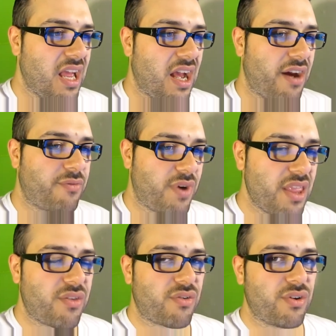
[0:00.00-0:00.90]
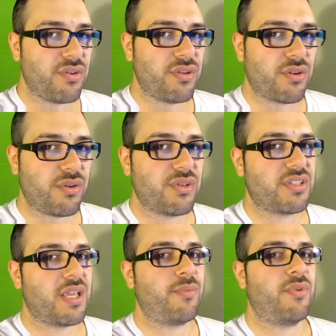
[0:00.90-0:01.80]
I've read through the course
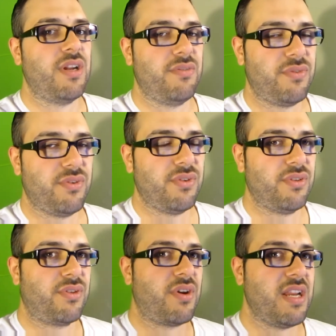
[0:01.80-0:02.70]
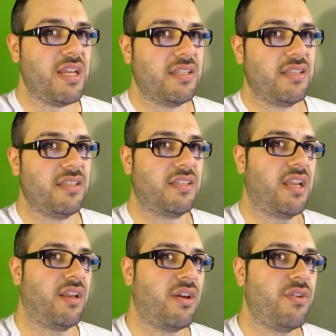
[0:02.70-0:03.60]
summary for the 3 years that this is
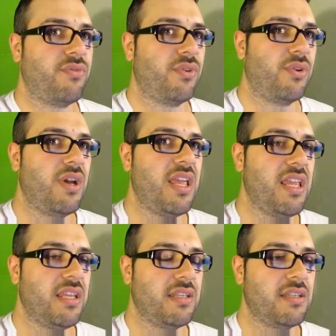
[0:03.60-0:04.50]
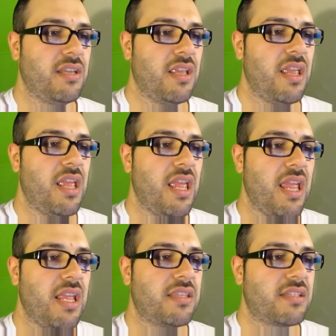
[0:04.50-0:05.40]
going to go for, and
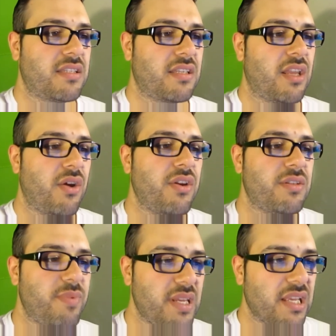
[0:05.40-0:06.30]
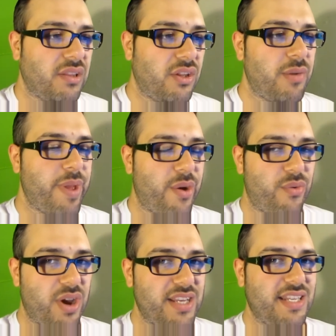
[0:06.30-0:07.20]
it's going to be a lot about
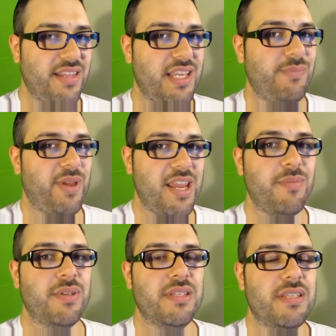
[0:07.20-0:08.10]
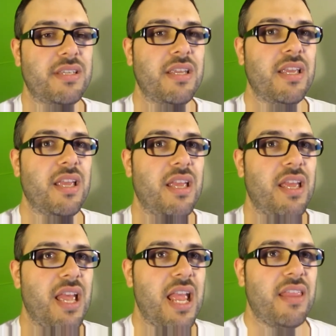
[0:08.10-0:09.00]
writing these papers.
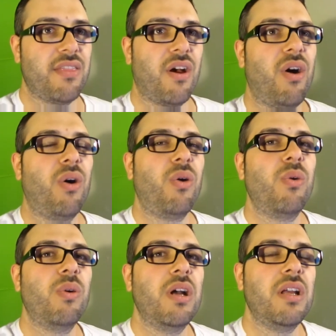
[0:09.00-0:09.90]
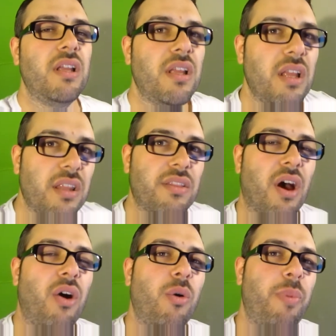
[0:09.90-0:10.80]
And the whole
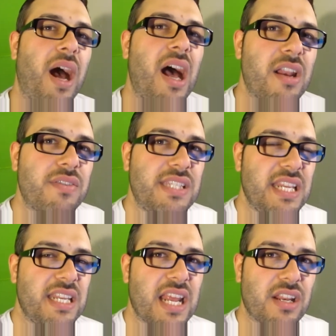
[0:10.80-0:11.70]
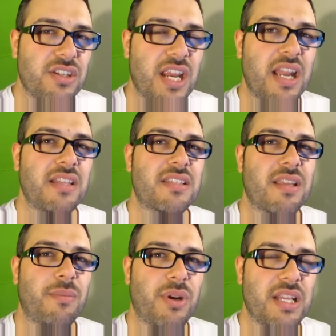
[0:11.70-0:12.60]
part of sitting down and chatting to
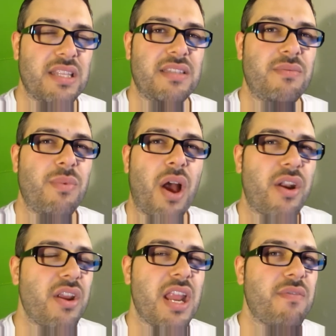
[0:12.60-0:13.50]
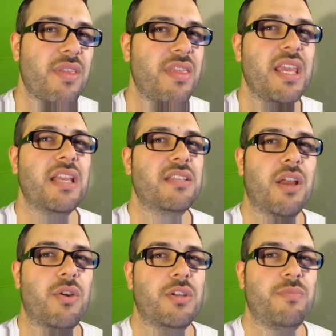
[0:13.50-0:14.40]
somebody, I don't even think is
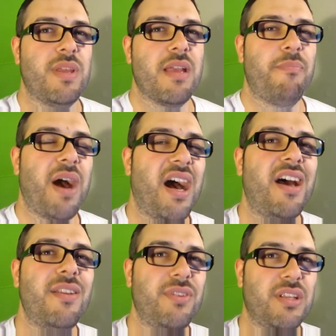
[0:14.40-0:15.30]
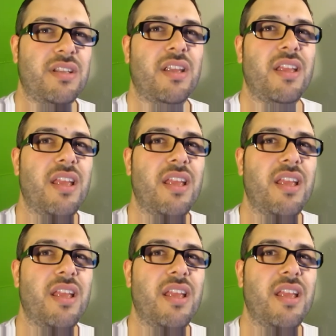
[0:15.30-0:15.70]
going to be a part of it